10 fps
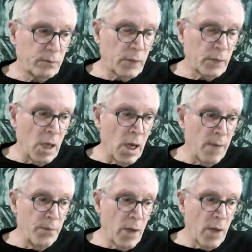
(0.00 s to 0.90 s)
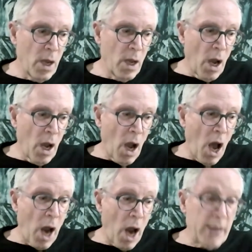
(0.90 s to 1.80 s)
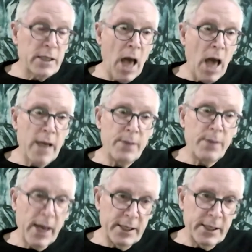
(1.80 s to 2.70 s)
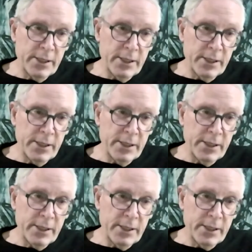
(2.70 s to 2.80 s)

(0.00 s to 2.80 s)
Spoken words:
are entirely painted